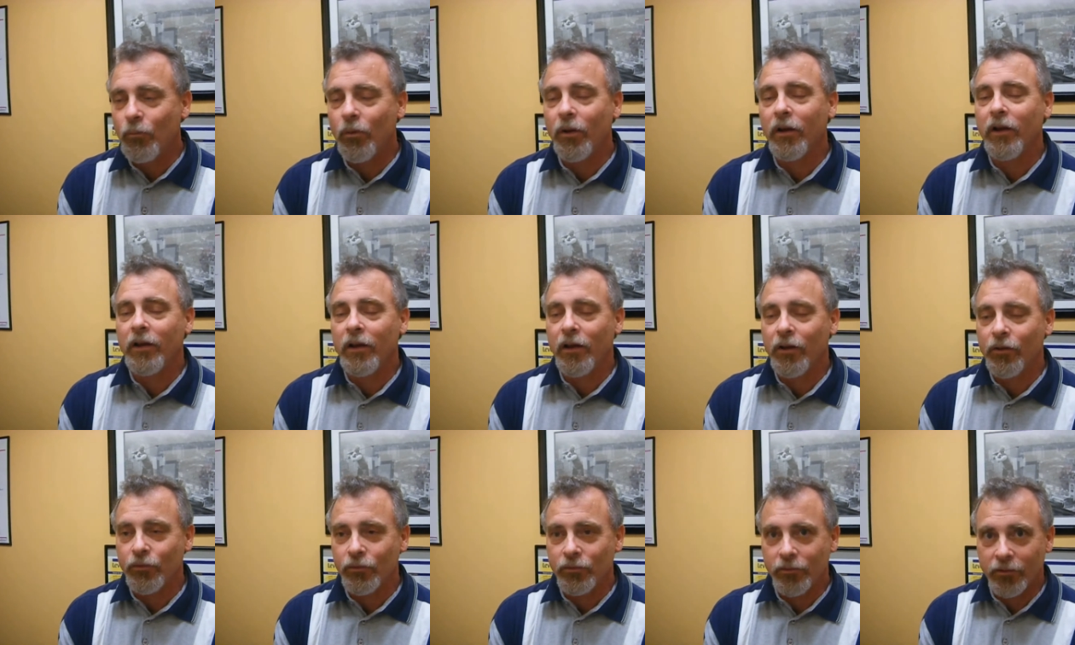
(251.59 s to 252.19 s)

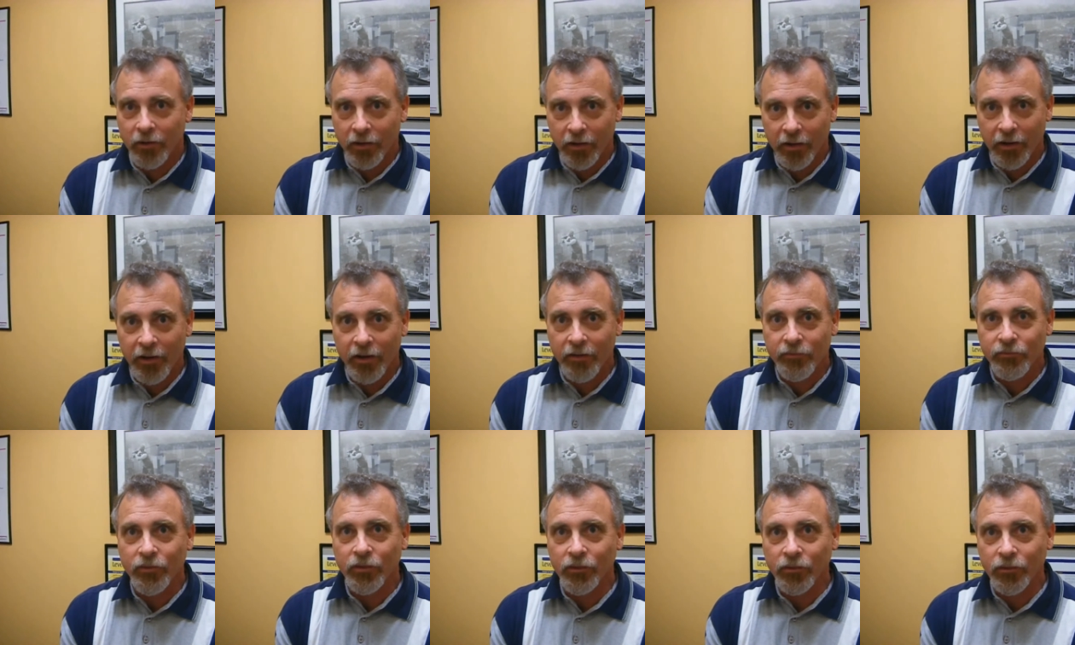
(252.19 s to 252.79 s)
What else did I
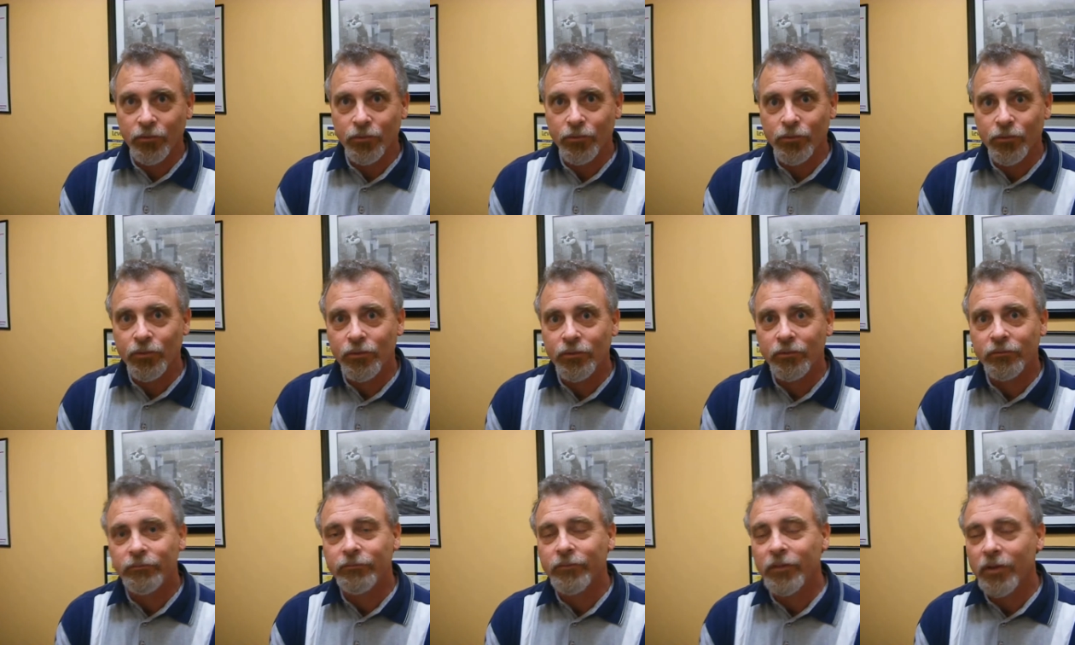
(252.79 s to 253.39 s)
have to
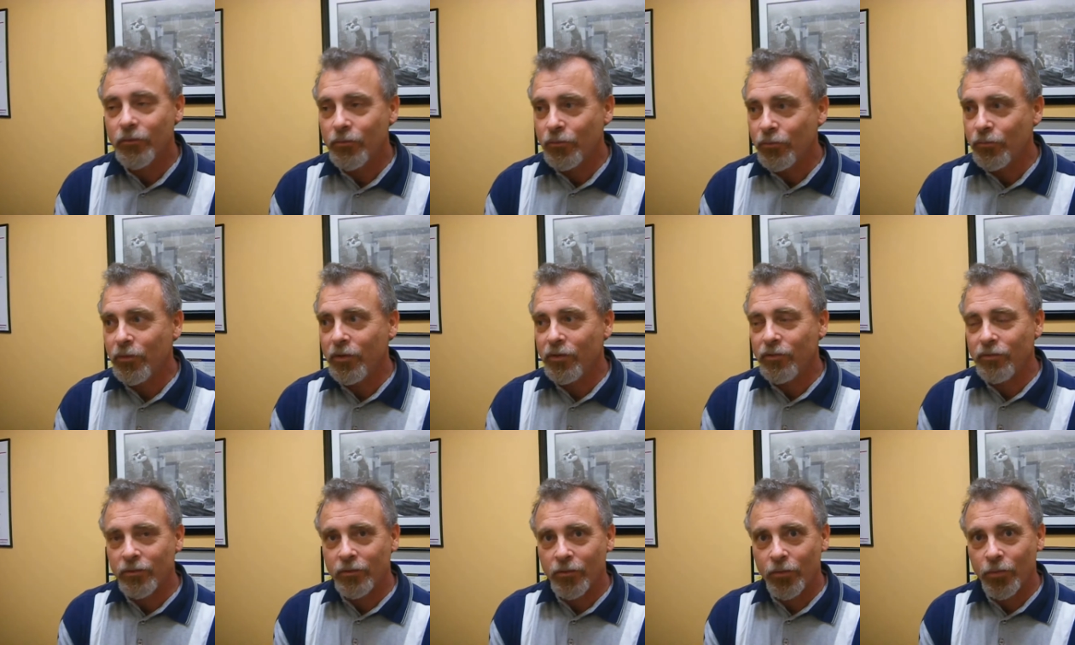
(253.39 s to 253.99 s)
lose? I was
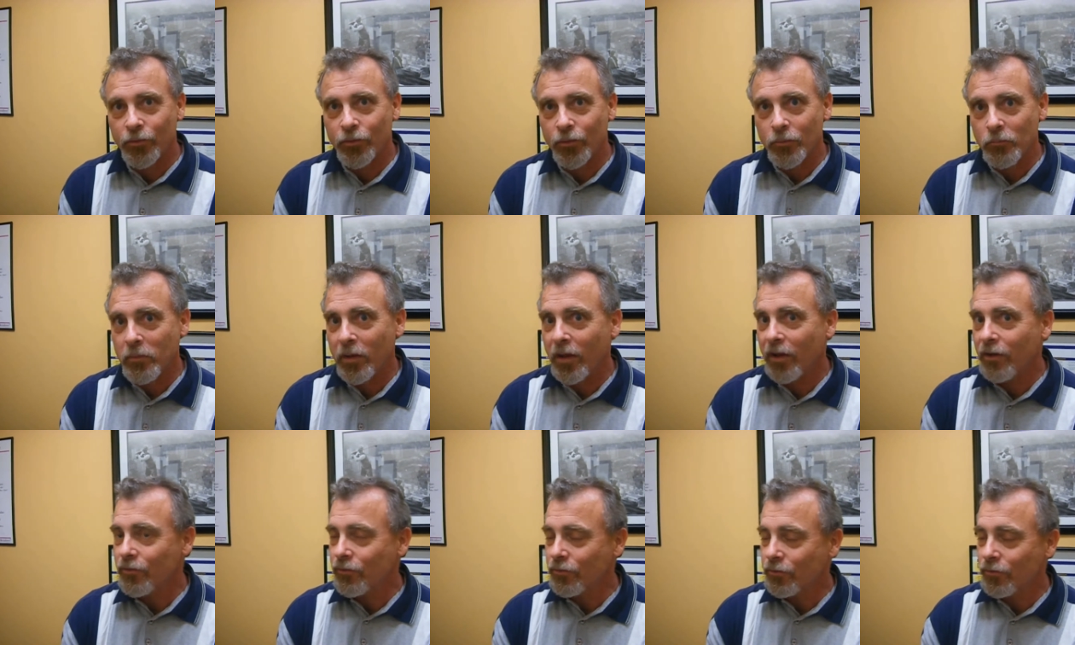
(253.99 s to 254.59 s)
facing a third
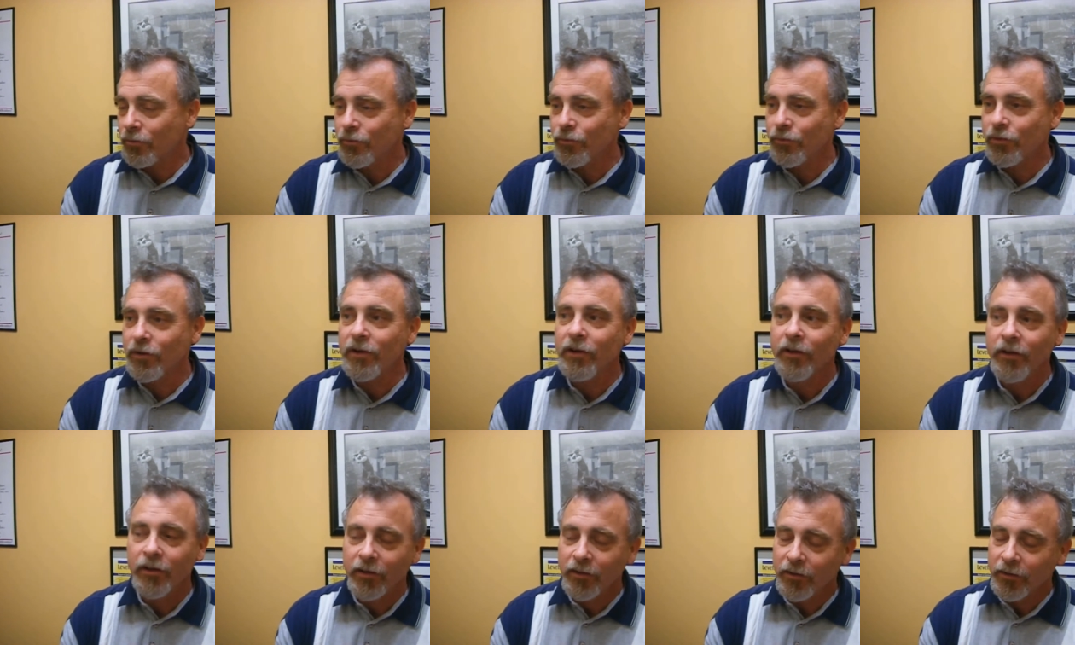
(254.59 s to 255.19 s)
back
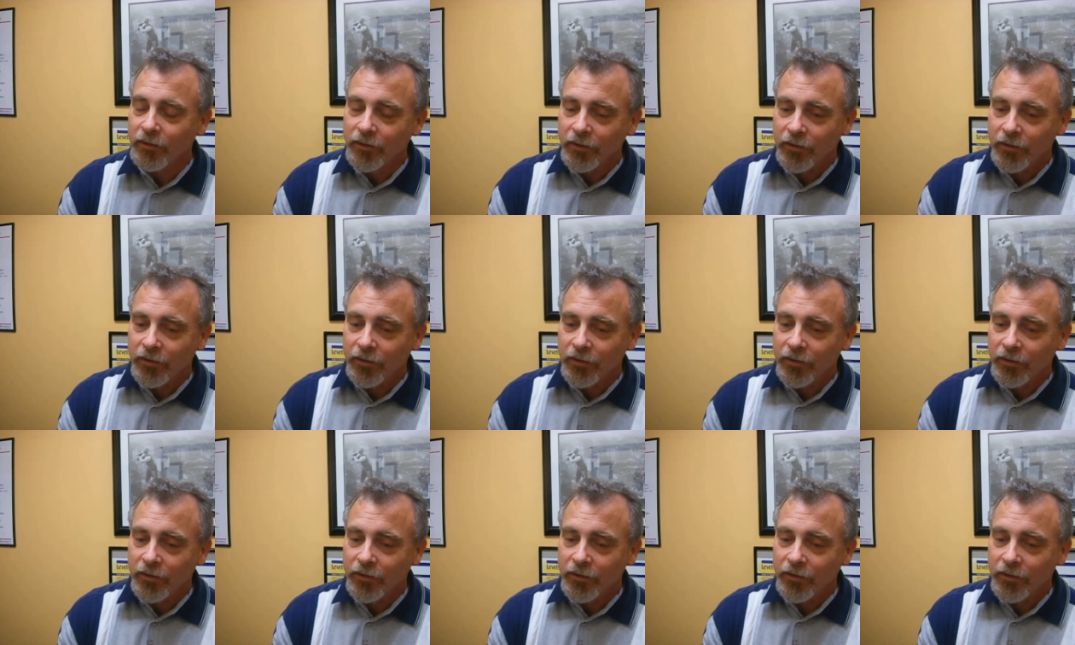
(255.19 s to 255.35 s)
surgery,